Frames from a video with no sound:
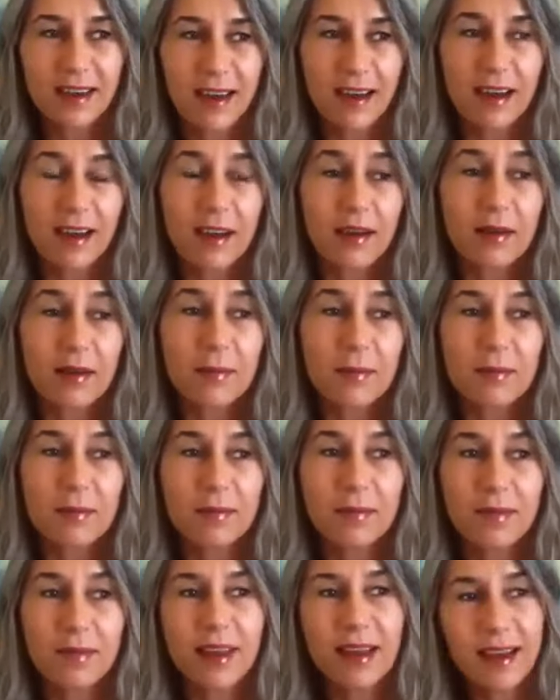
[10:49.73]
But
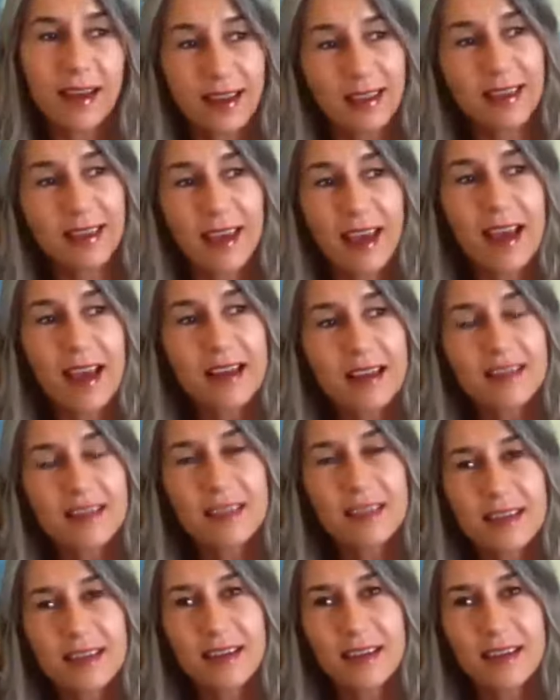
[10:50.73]
in the end,